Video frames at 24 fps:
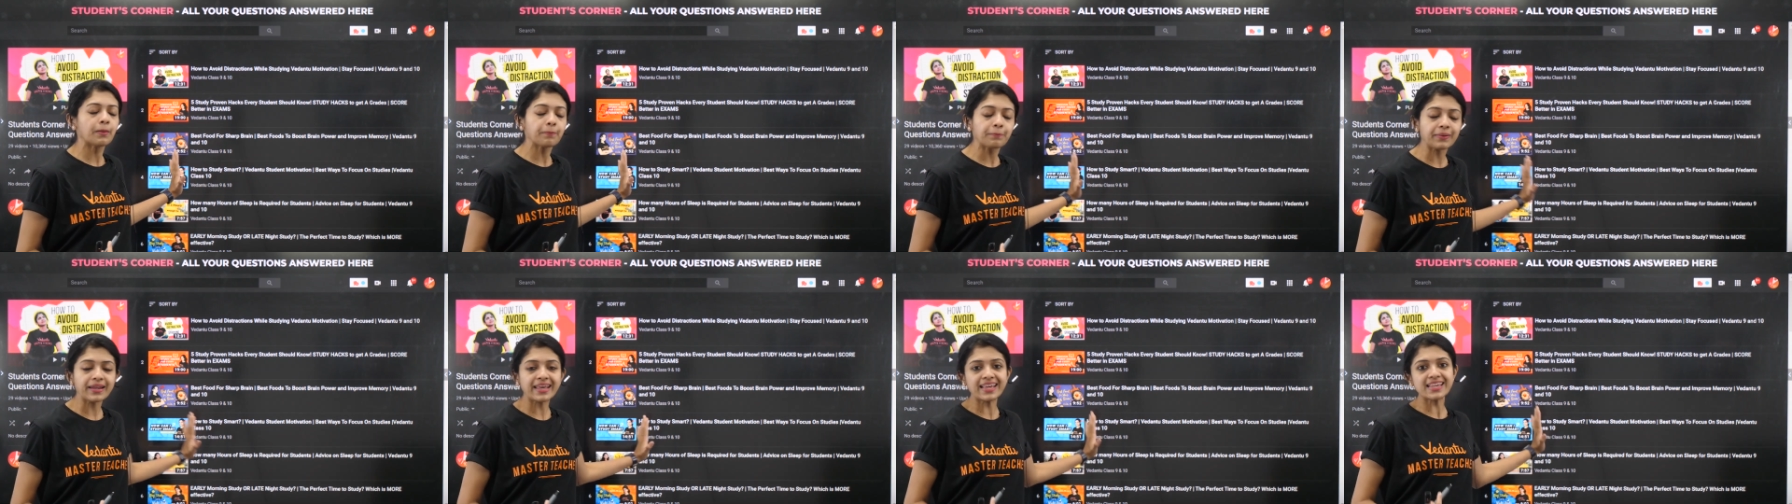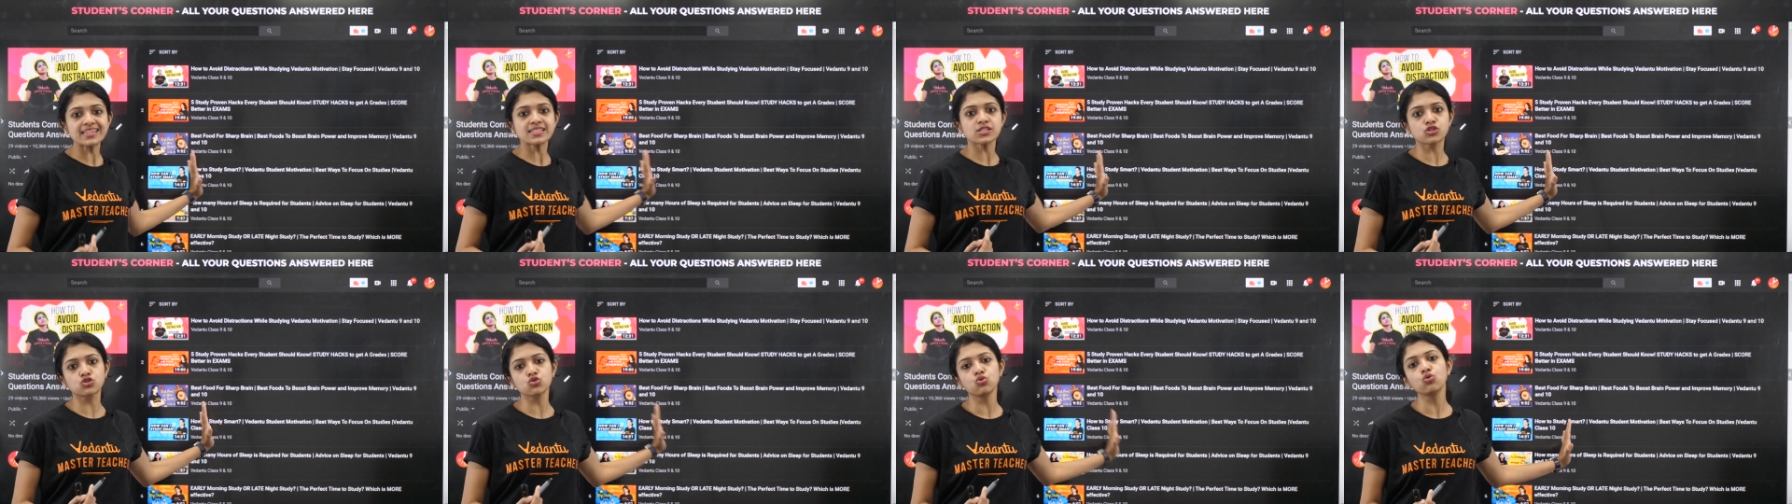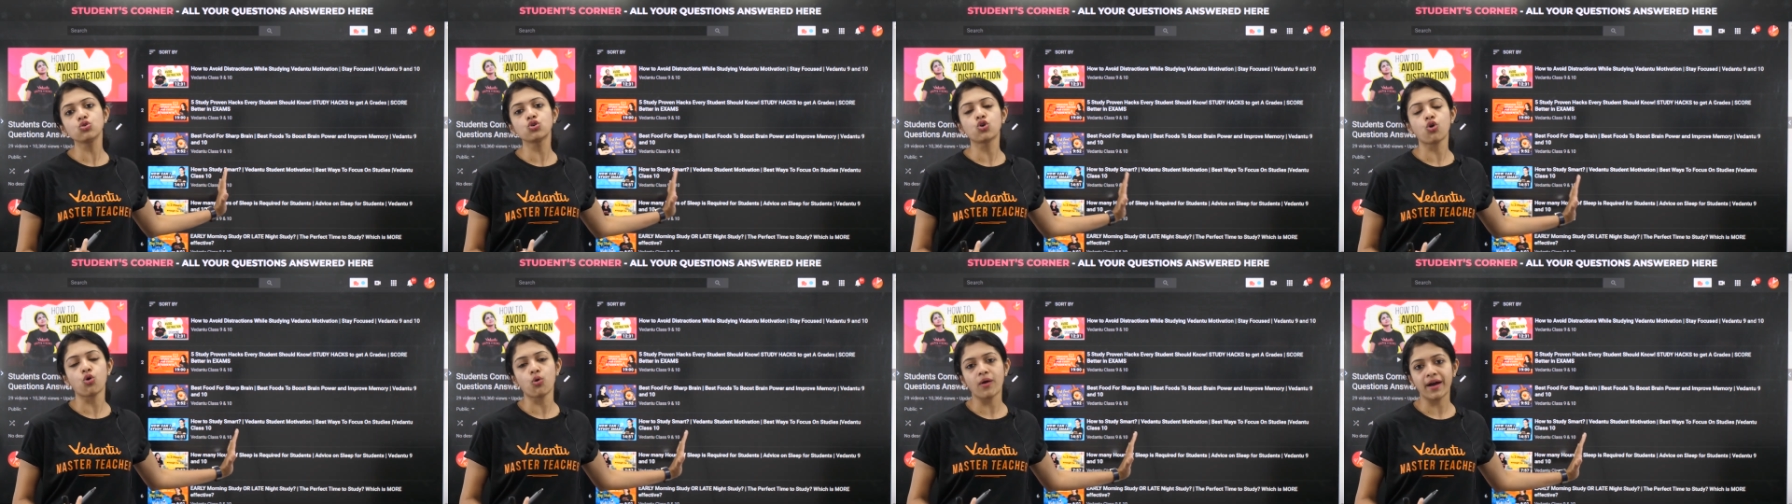Please
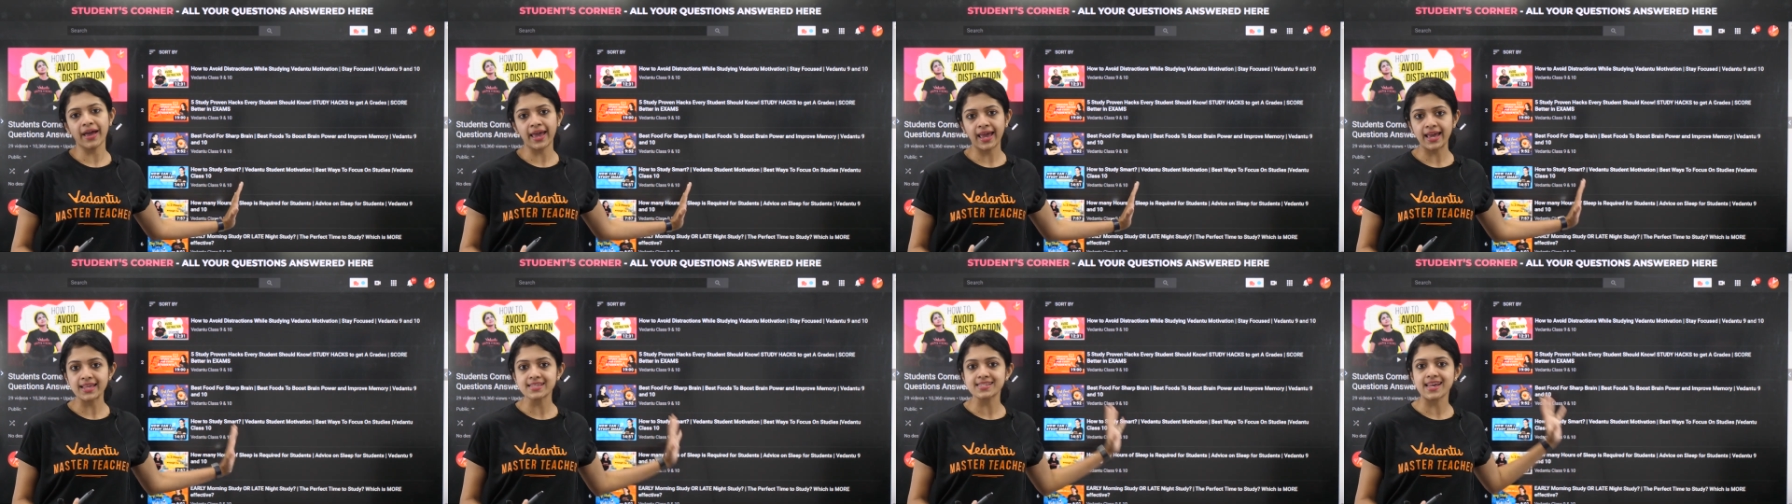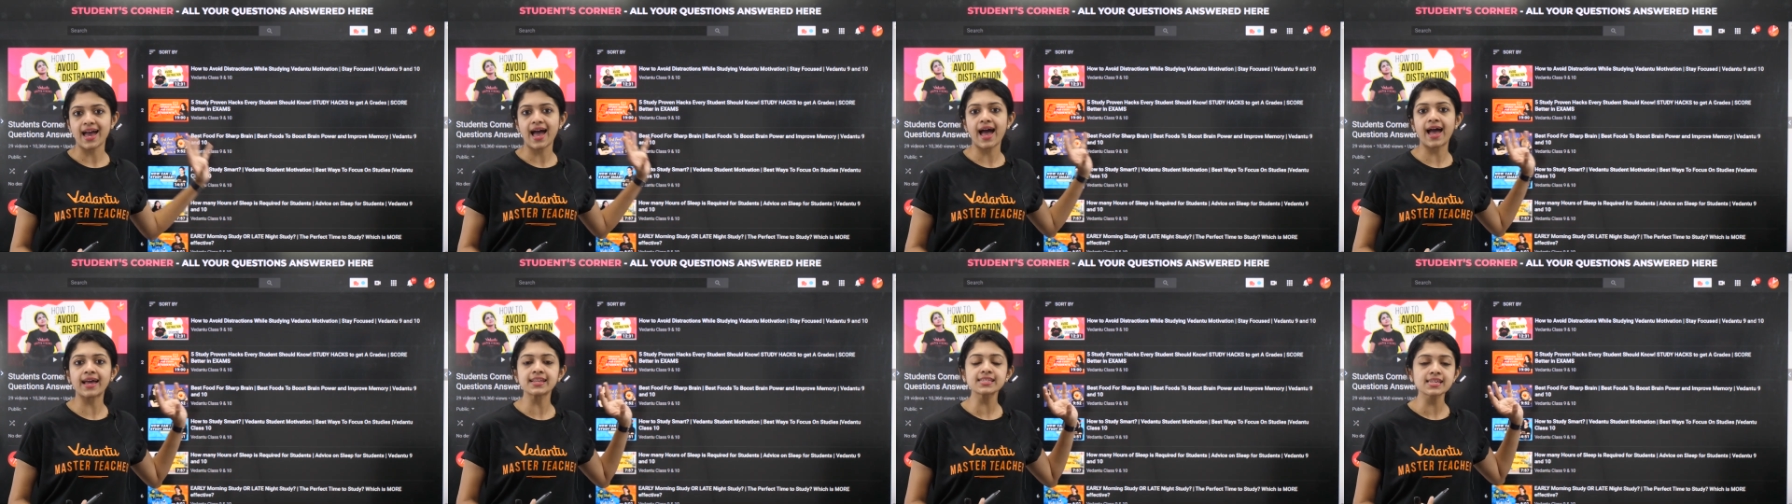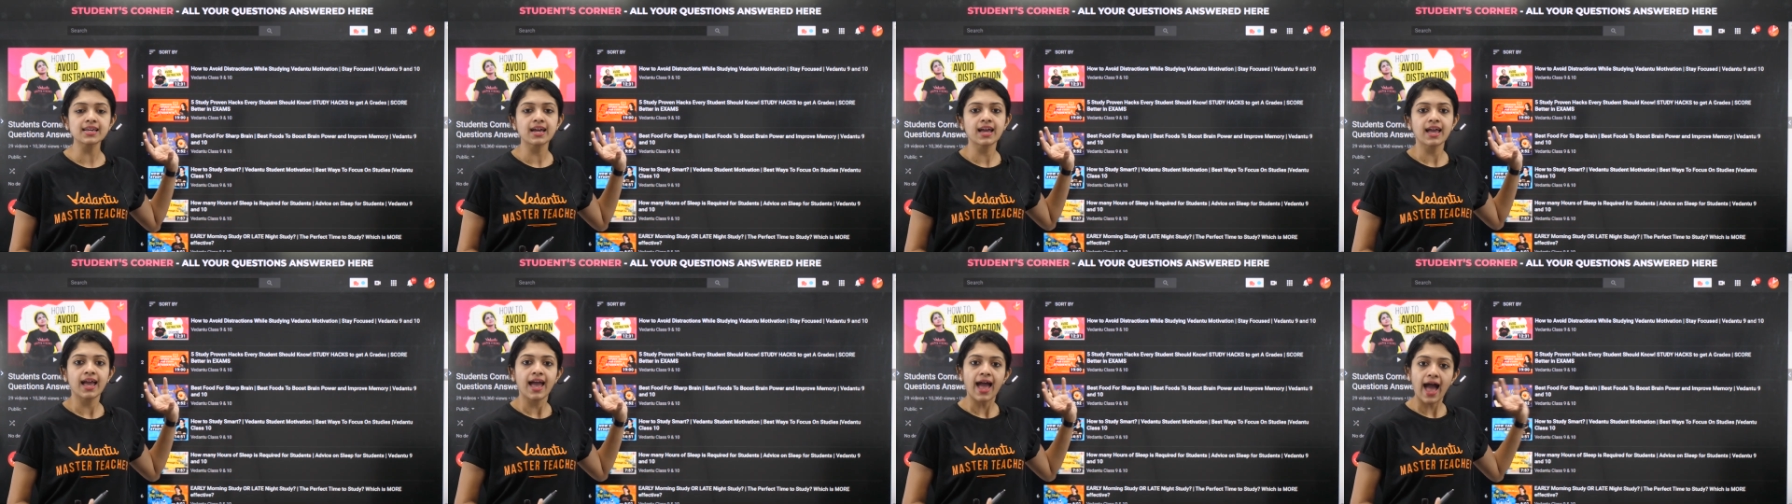do go ahead and
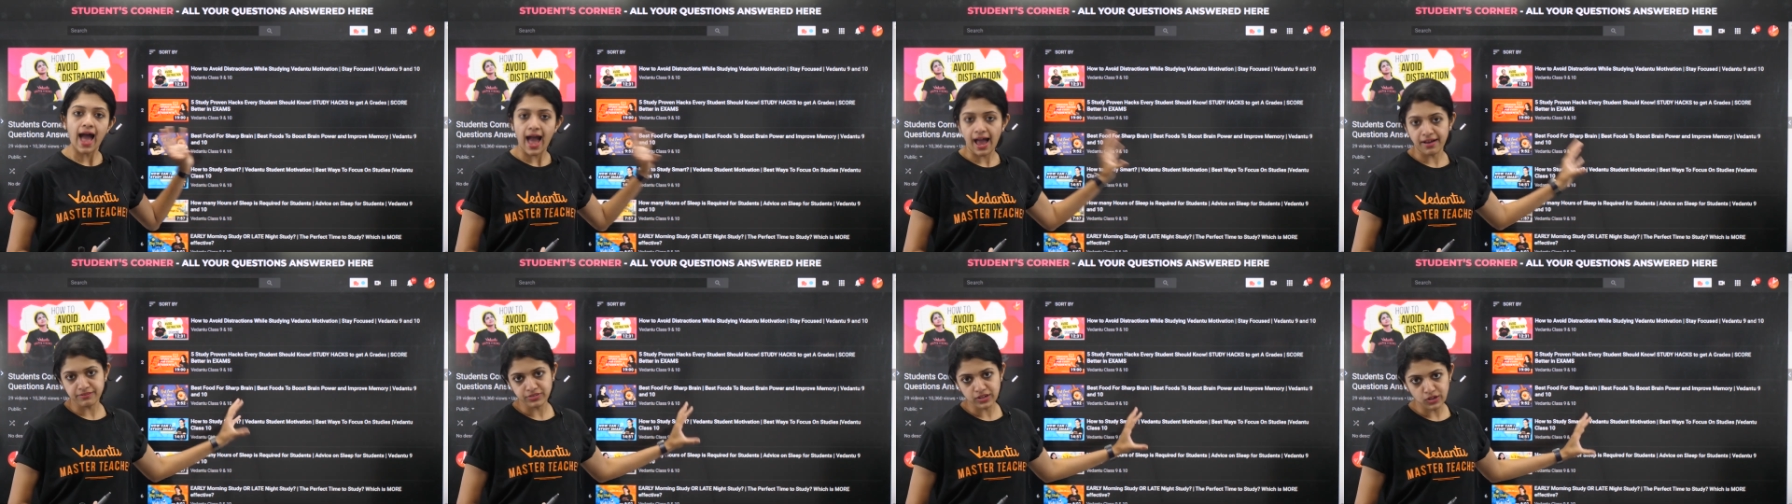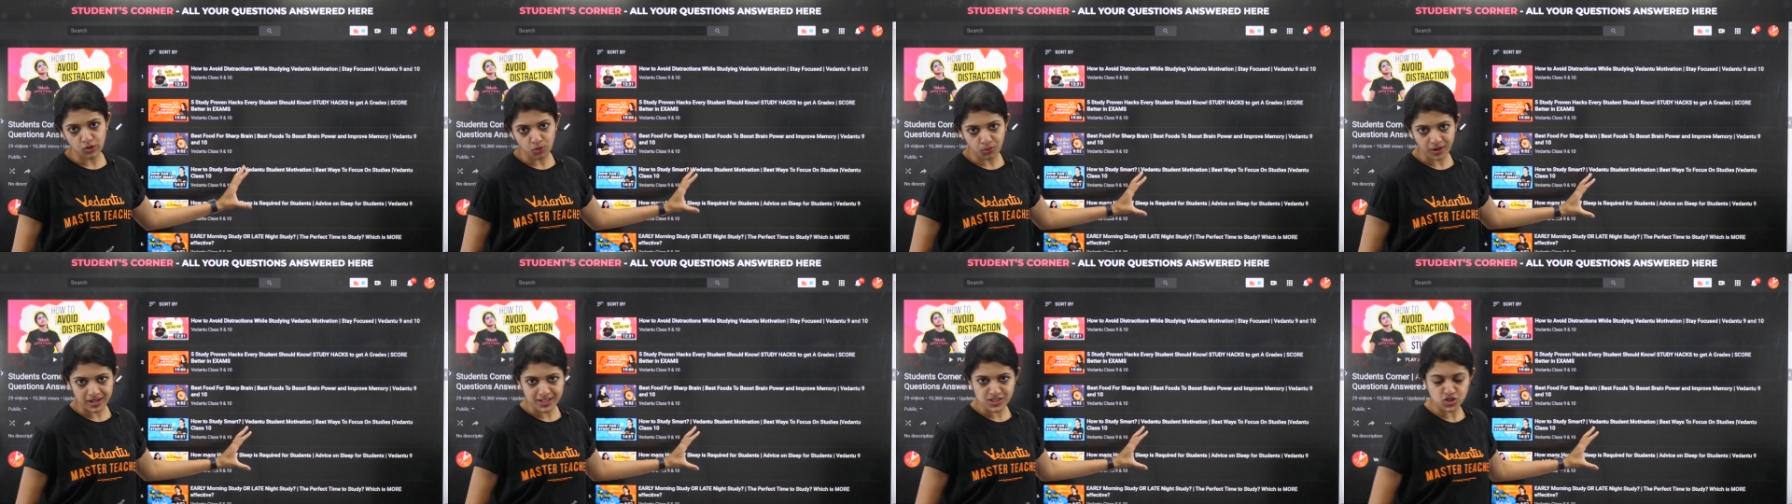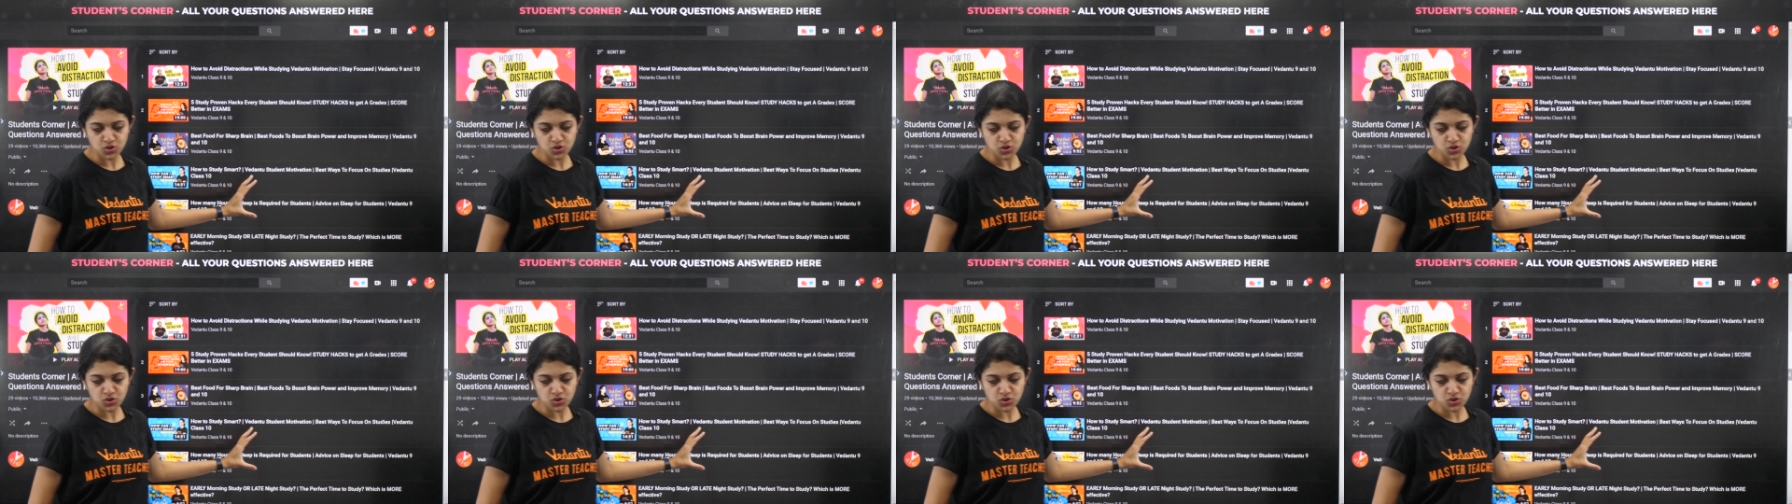have a look at